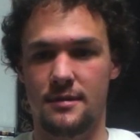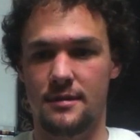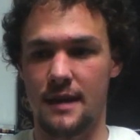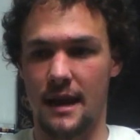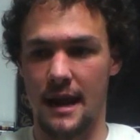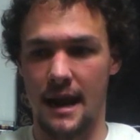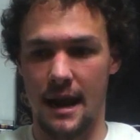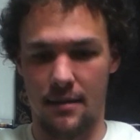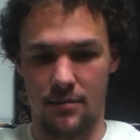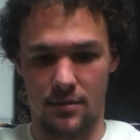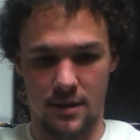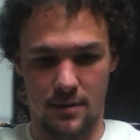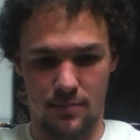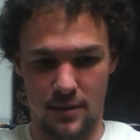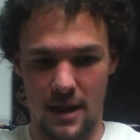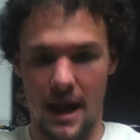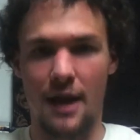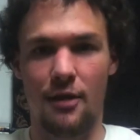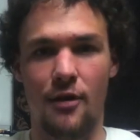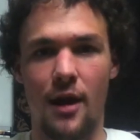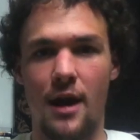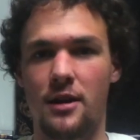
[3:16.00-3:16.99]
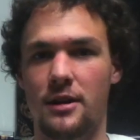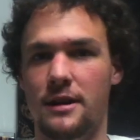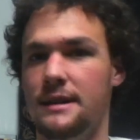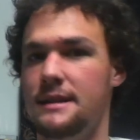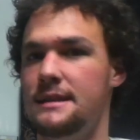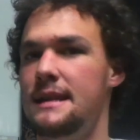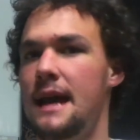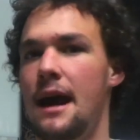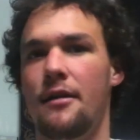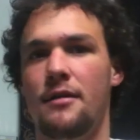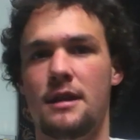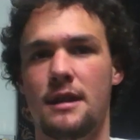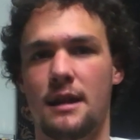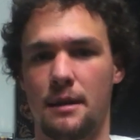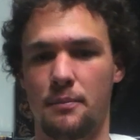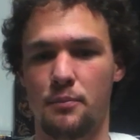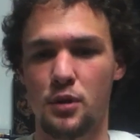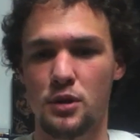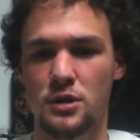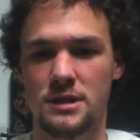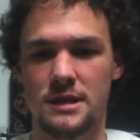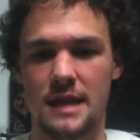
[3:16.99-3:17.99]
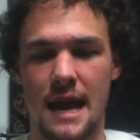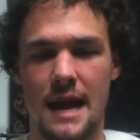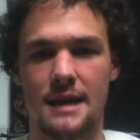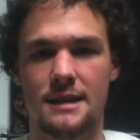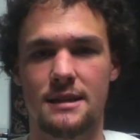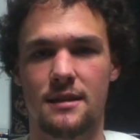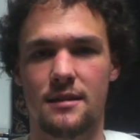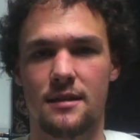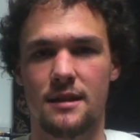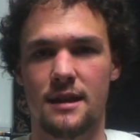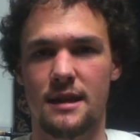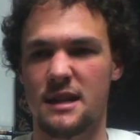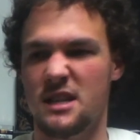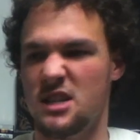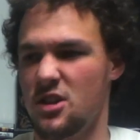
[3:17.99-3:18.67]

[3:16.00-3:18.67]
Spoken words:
the Black Rider gets down, he like puts his hands on the thing,